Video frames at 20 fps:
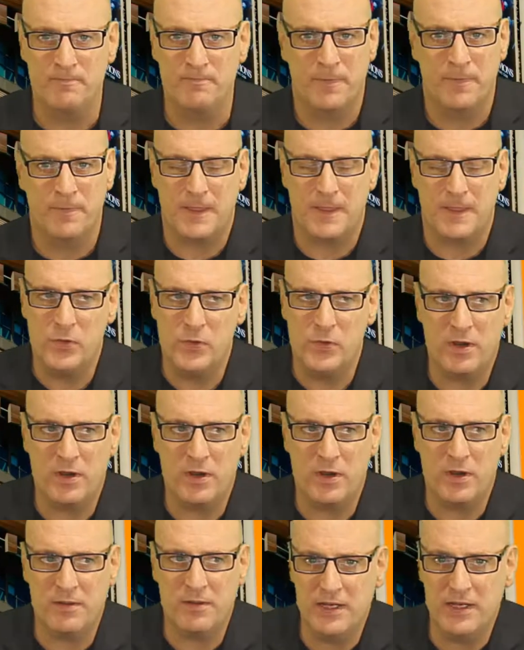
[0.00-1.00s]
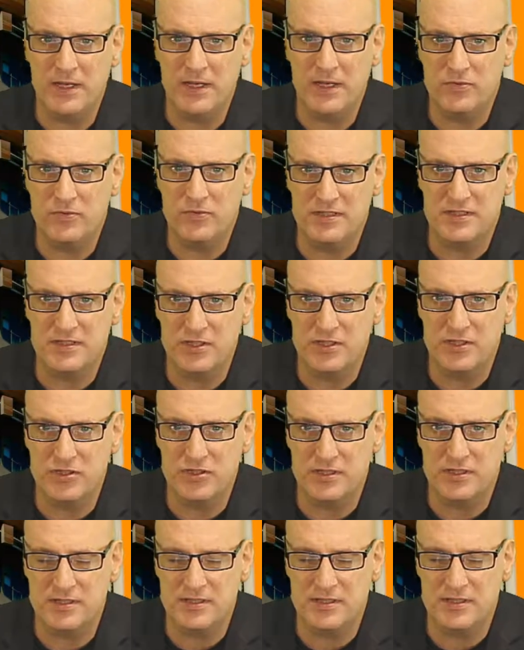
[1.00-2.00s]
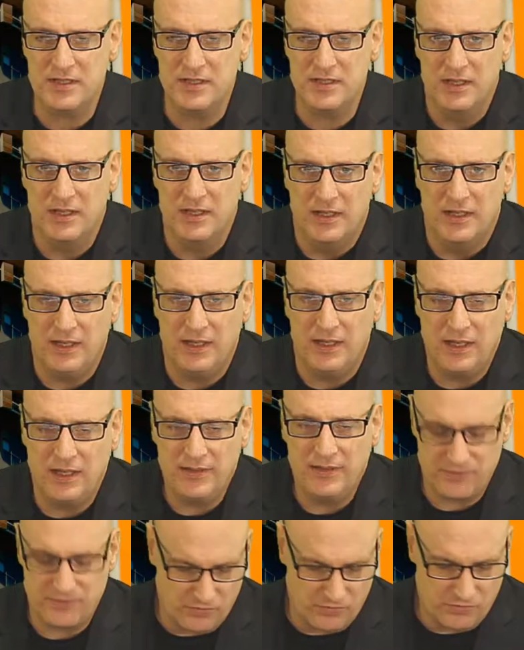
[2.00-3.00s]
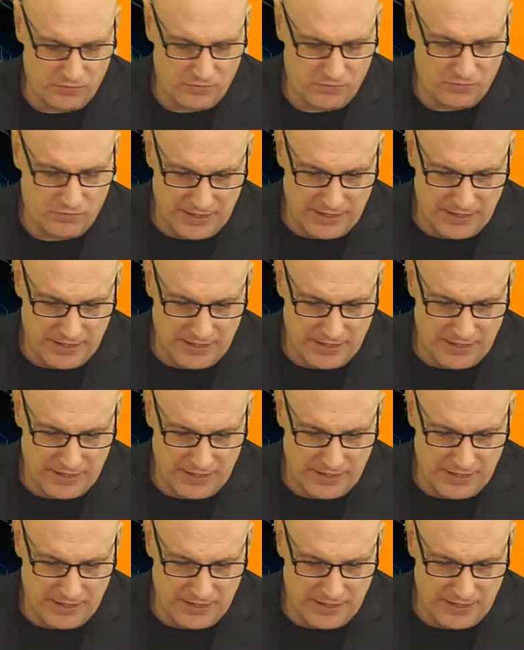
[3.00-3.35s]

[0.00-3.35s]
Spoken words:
you want to make those decisions, that's great.